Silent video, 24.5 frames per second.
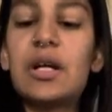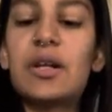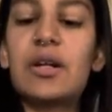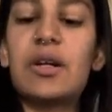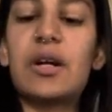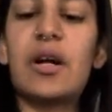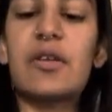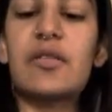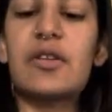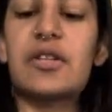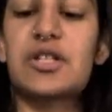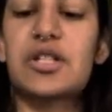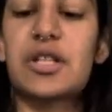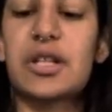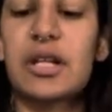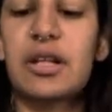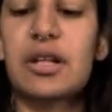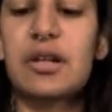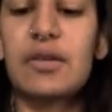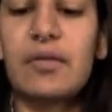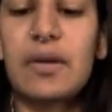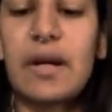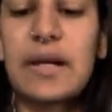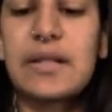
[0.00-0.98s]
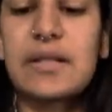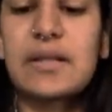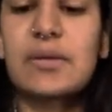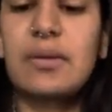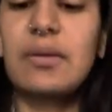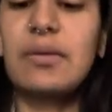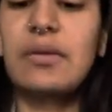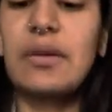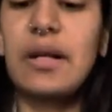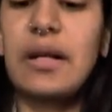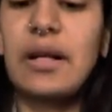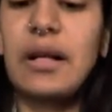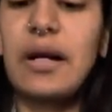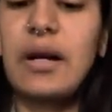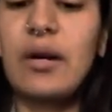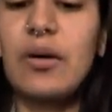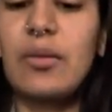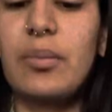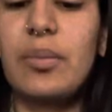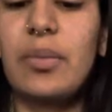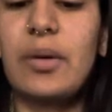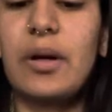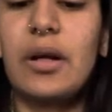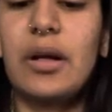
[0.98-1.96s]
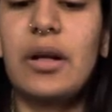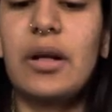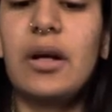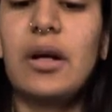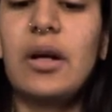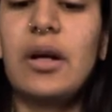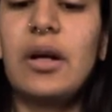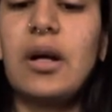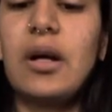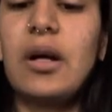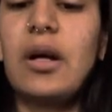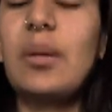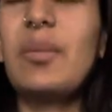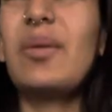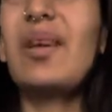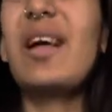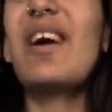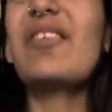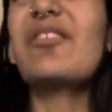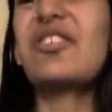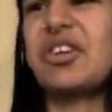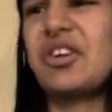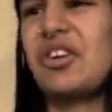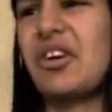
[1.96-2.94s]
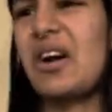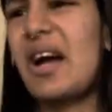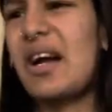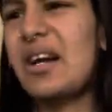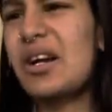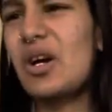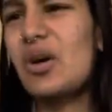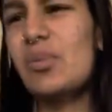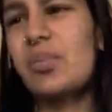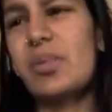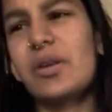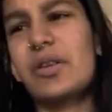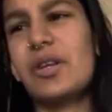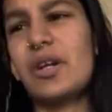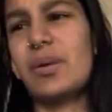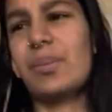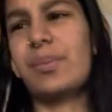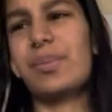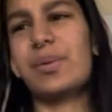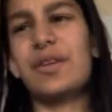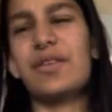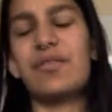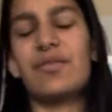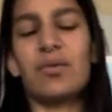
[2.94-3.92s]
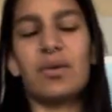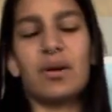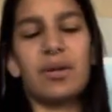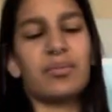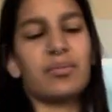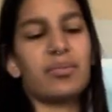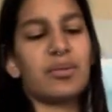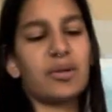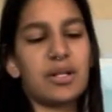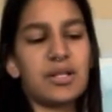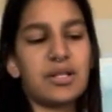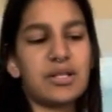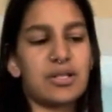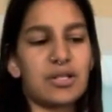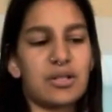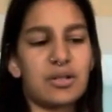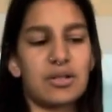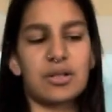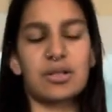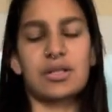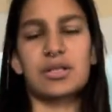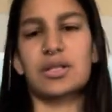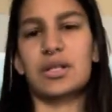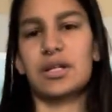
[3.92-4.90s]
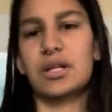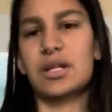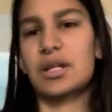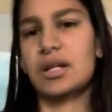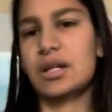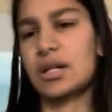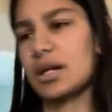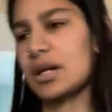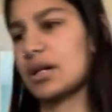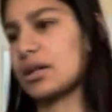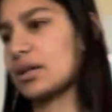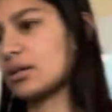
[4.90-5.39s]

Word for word: They're on the chicken and rice one right now, but I'm going to have to crack open their beef one pretty soon because they're getting kind